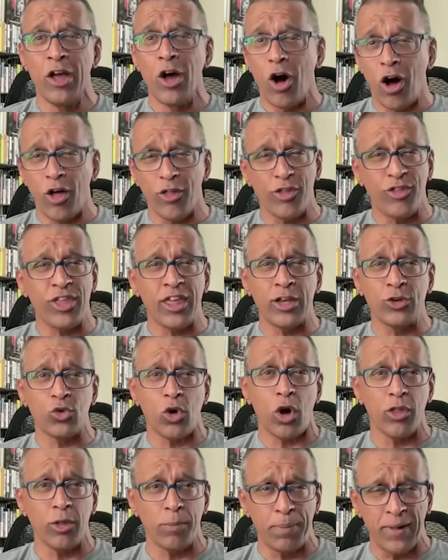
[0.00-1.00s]
all
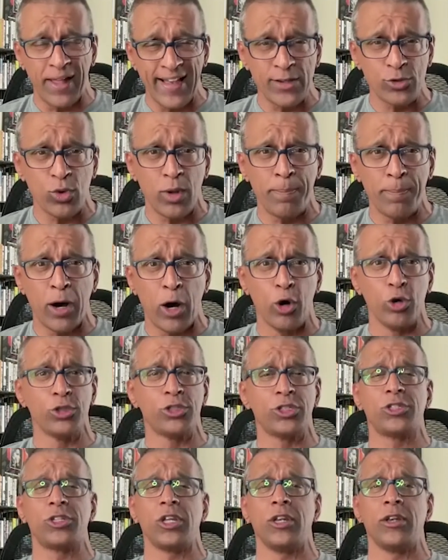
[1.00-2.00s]
the plays we
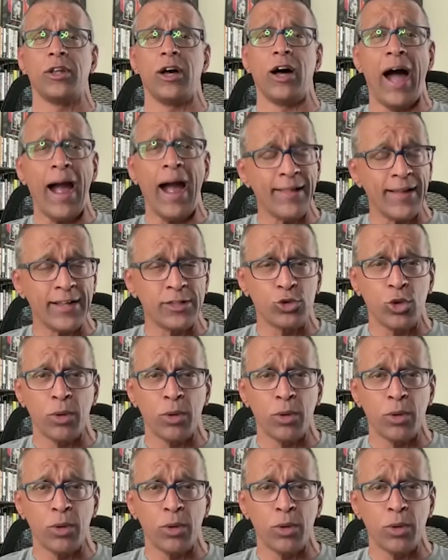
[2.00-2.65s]
post and the highlights